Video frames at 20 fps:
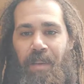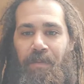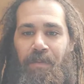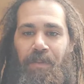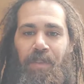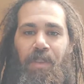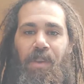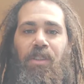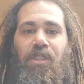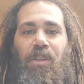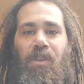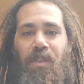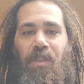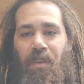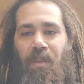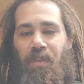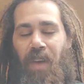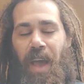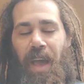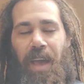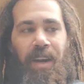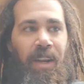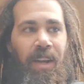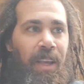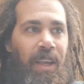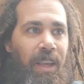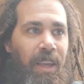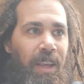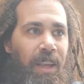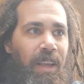And for those of you that have had
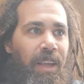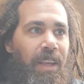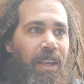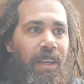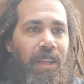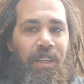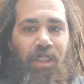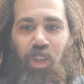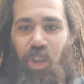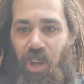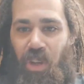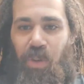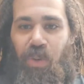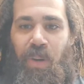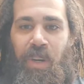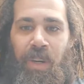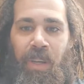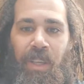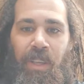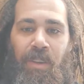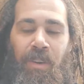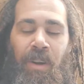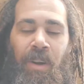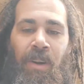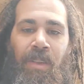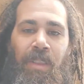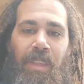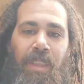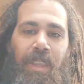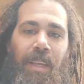children, you know
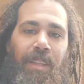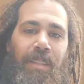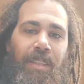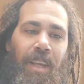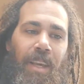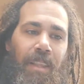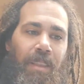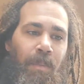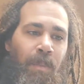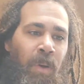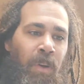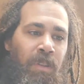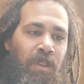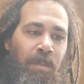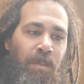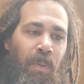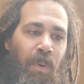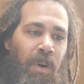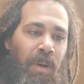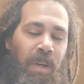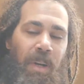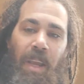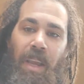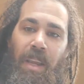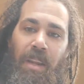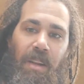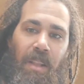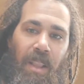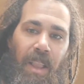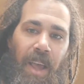that that's like the most important day
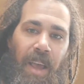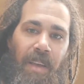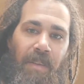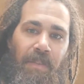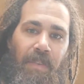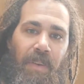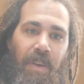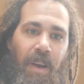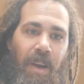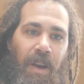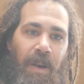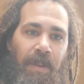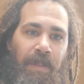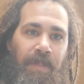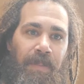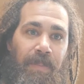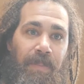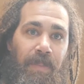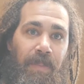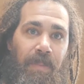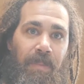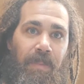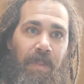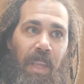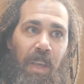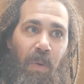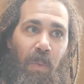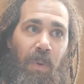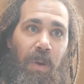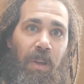of your life.
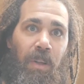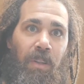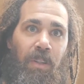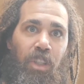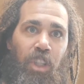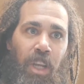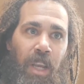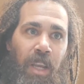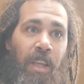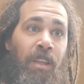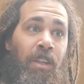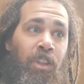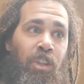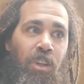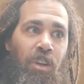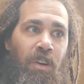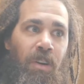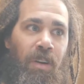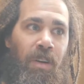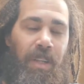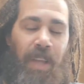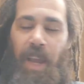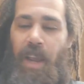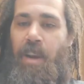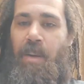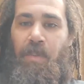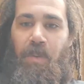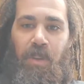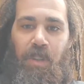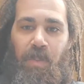It will change your
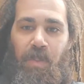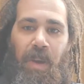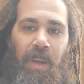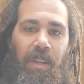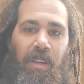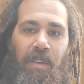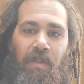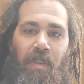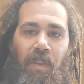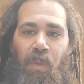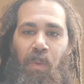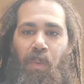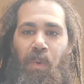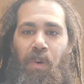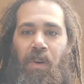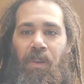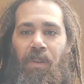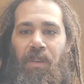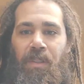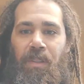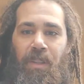entire perspective on the world.